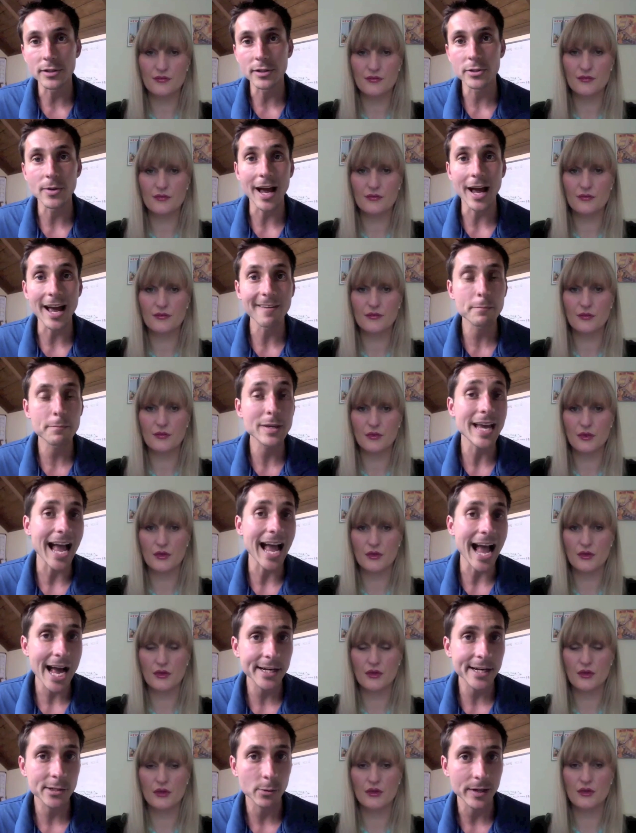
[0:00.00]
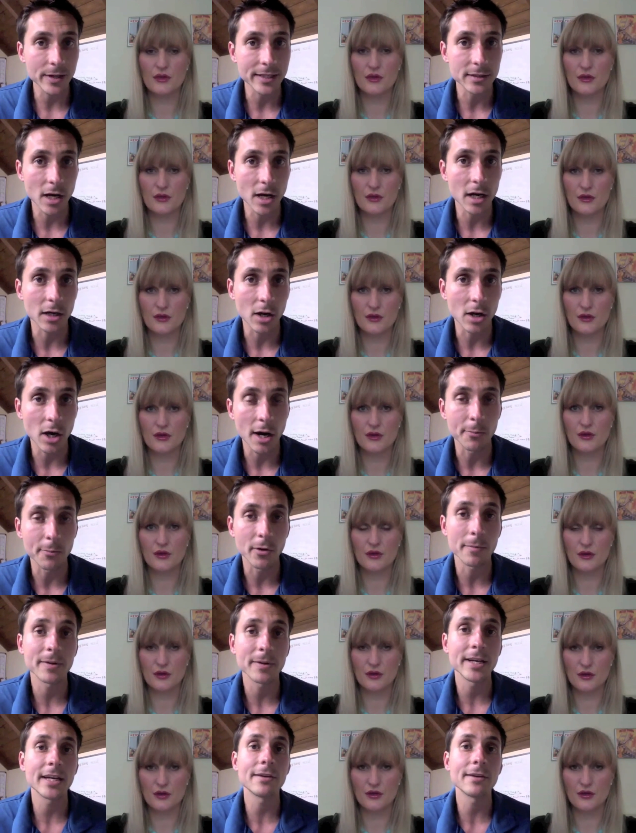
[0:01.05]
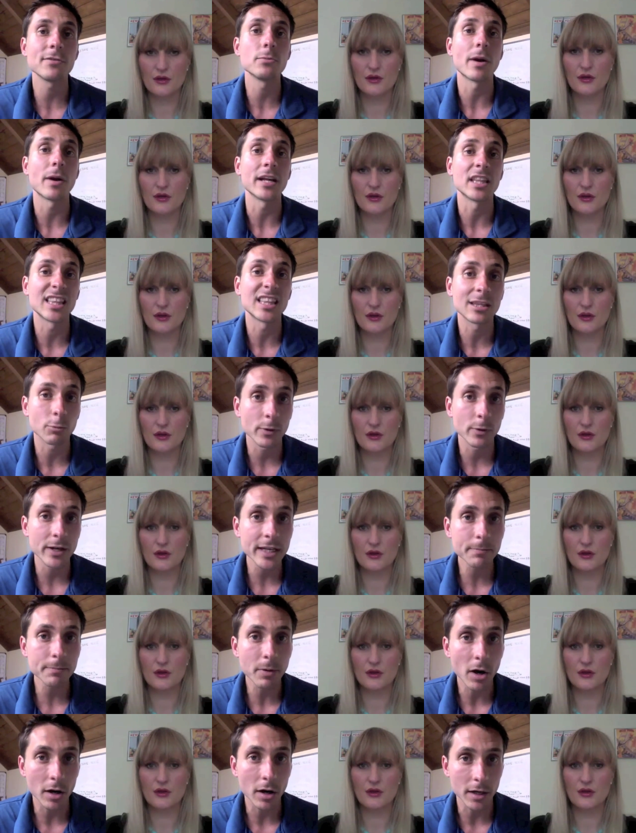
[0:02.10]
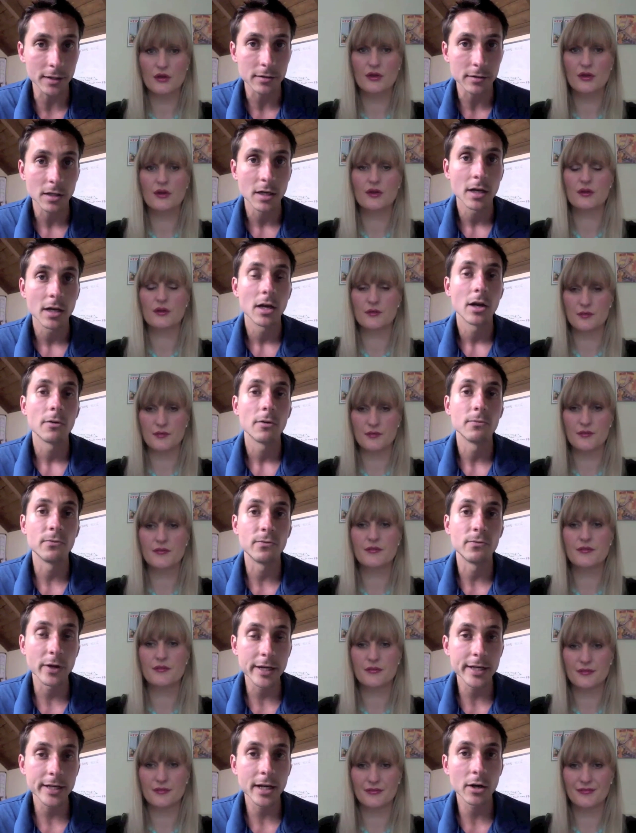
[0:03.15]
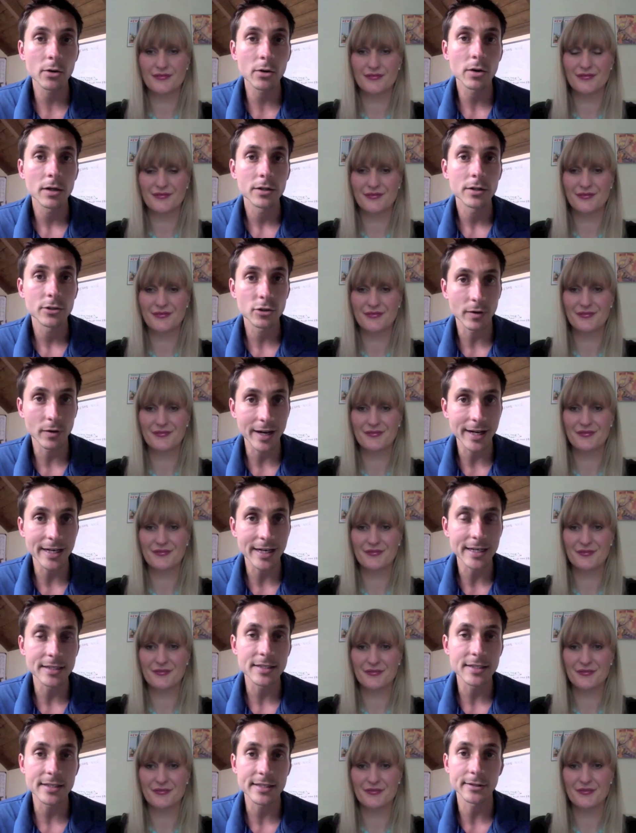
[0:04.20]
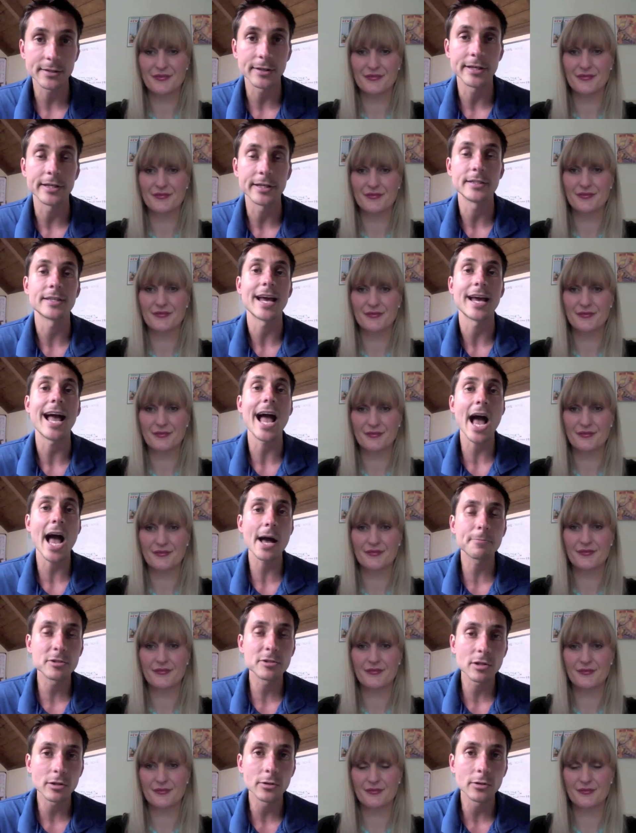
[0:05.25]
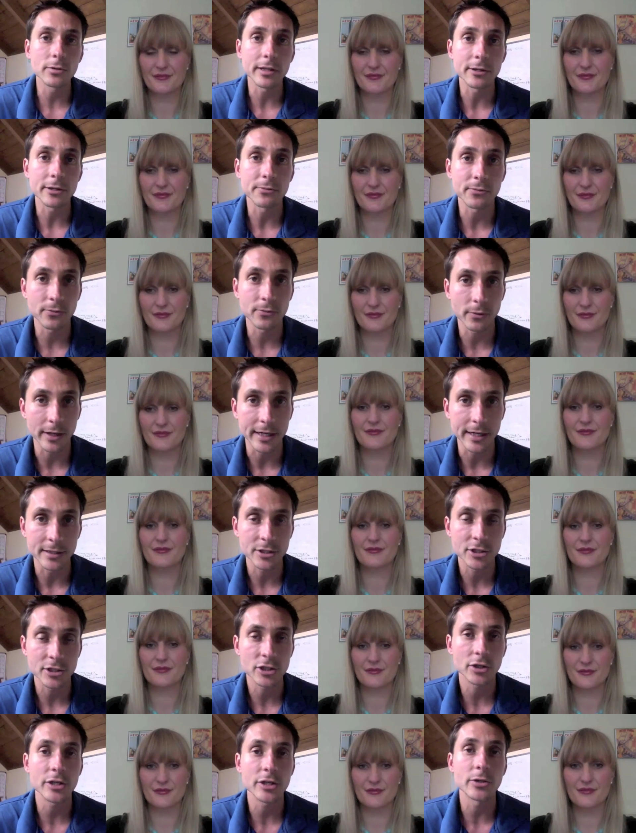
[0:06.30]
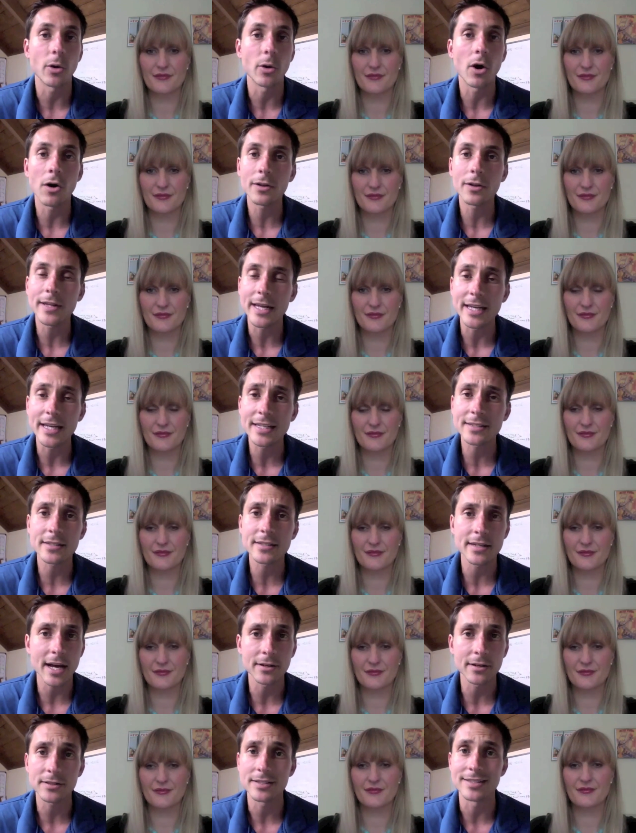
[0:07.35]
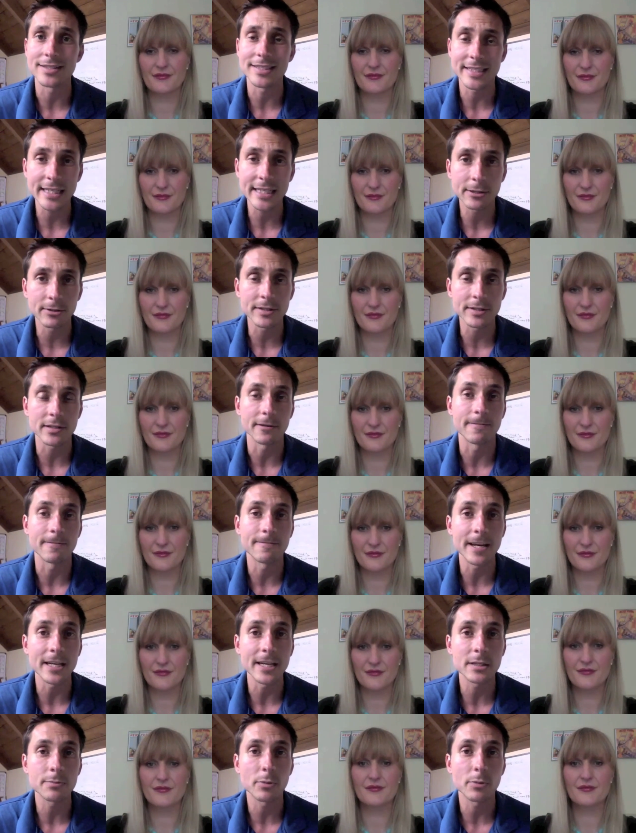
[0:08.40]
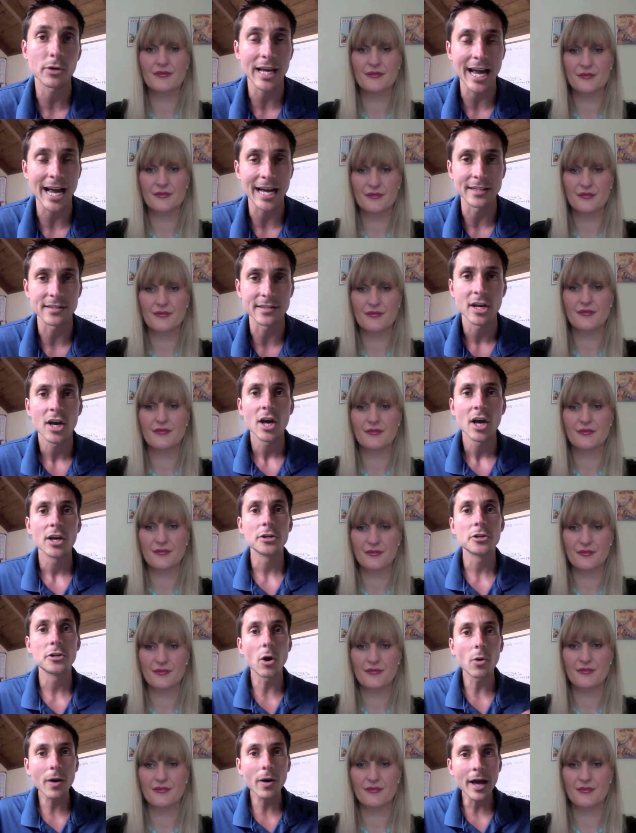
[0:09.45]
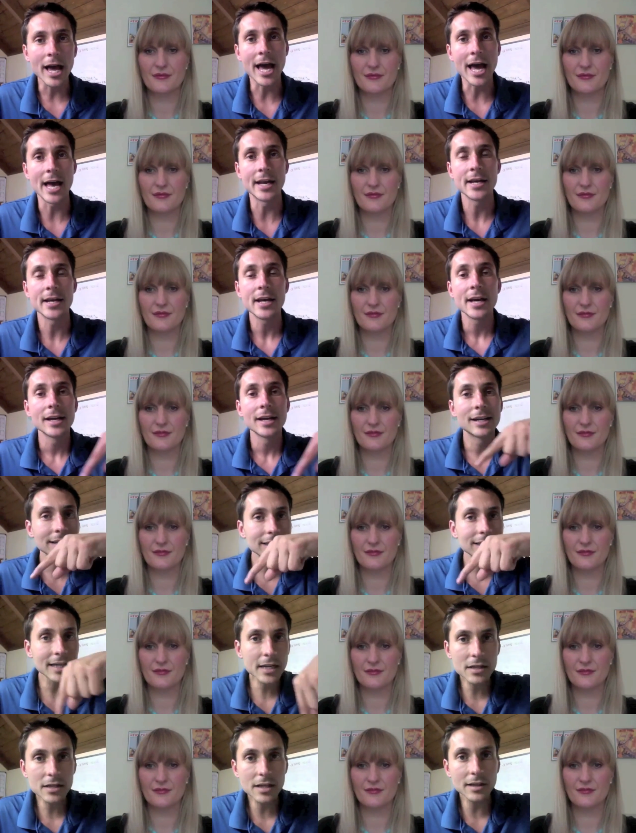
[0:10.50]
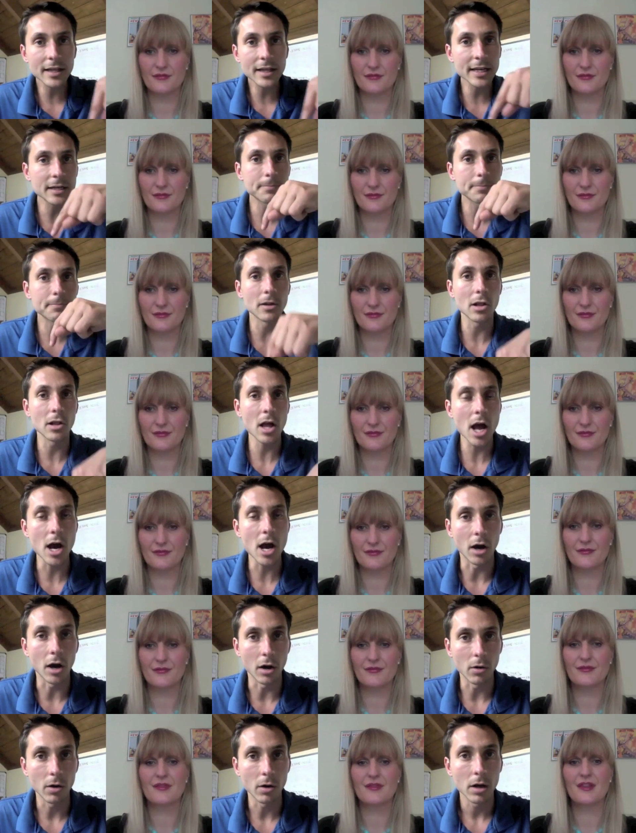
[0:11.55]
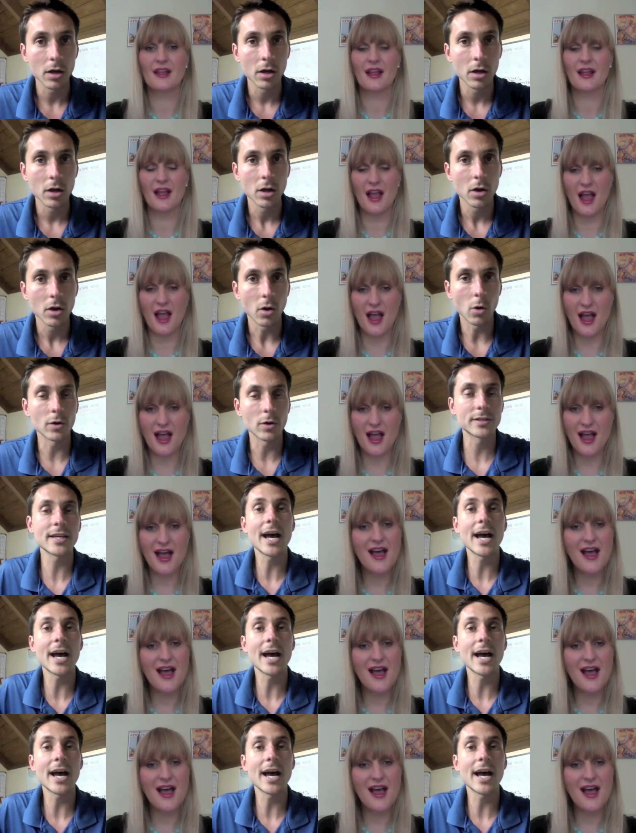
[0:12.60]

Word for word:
Speaker 1: to fbadqueen.com where I'm going to give you my three-part video training series absolutely free to show you all the ins and outs and secrets of Facebook ads. Go ahead, click the link below or ah.